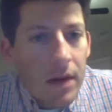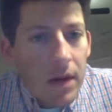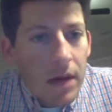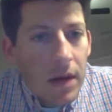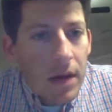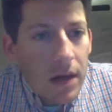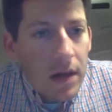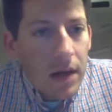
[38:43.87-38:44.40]

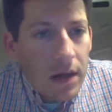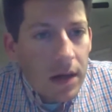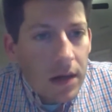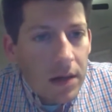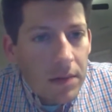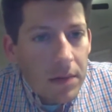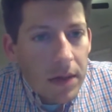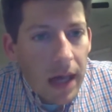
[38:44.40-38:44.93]

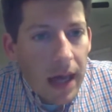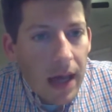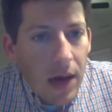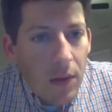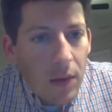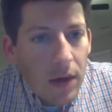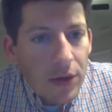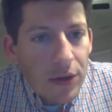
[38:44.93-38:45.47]
How
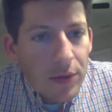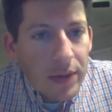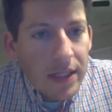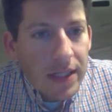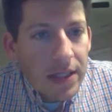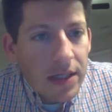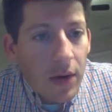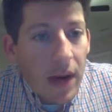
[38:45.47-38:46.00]
well do we need to
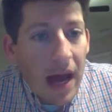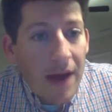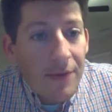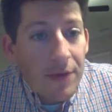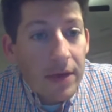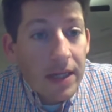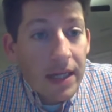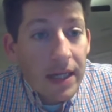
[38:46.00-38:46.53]
know African
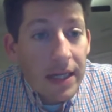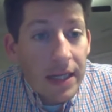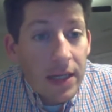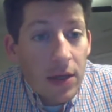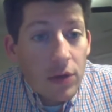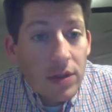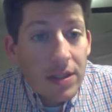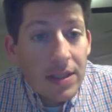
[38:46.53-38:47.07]
and Indian
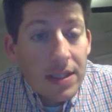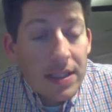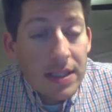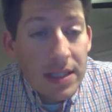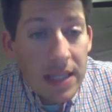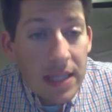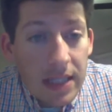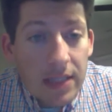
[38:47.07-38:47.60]
Ocean
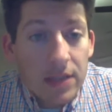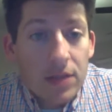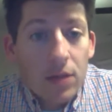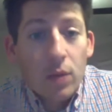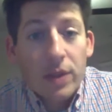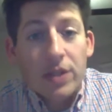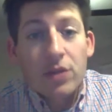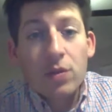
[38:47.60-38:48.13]
cities?
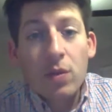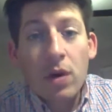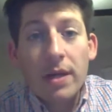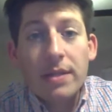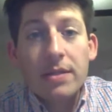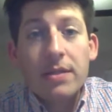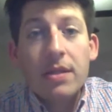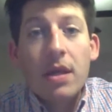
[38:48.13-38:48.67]
Which
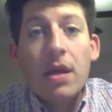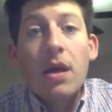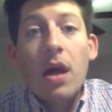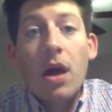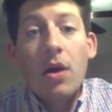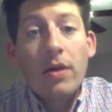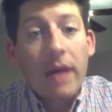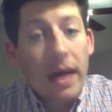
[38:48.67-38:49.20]
ones?
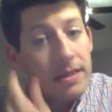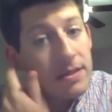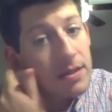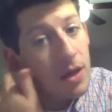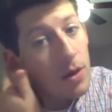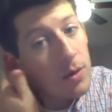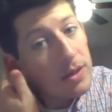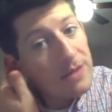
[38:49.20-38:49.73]
Okay, so
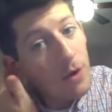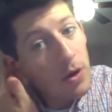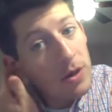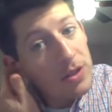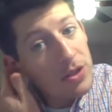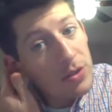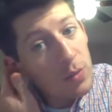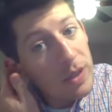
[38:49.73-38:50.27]
as far as
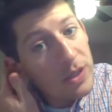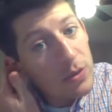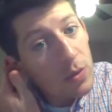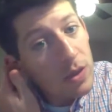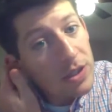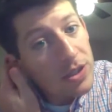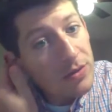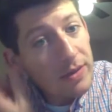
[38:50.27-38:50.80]
which
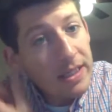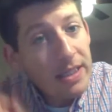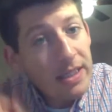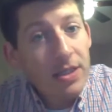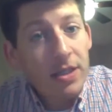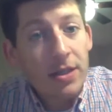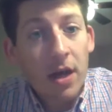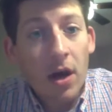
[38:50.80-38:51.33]
ones you need to
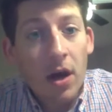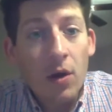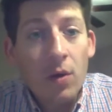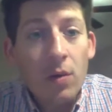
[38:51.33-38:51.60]
know,